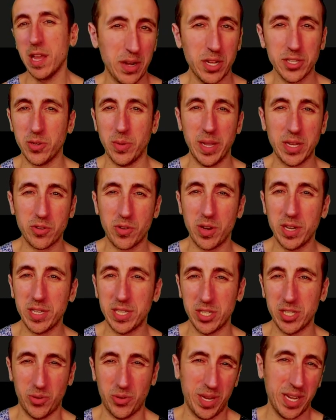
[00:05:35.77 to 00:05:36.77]
It also
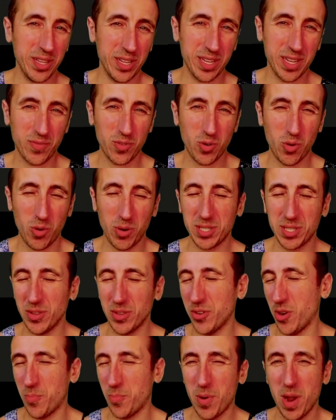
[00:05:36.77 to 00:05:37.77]
increases your healing, of course,
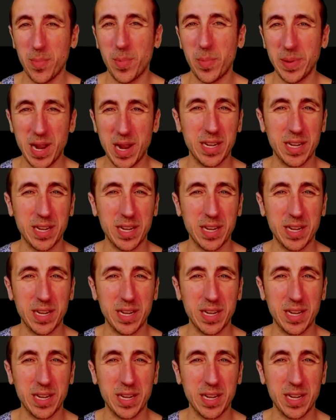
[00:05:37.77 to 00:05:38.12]
although you're probably